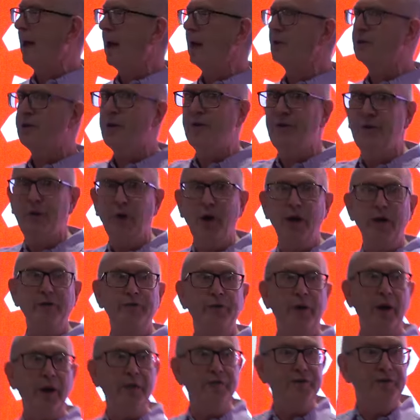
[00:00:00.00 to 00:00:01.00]
class in
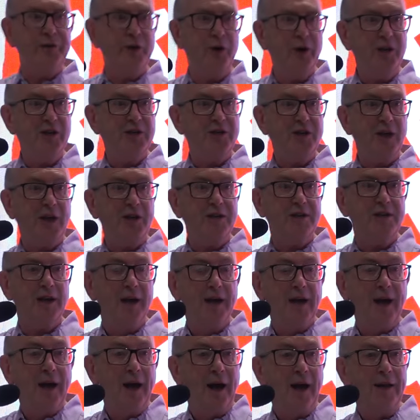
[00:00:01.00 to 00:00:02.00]
35 36
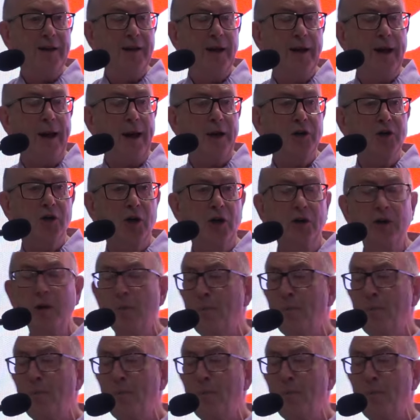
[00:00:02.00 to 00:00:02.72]
and the election of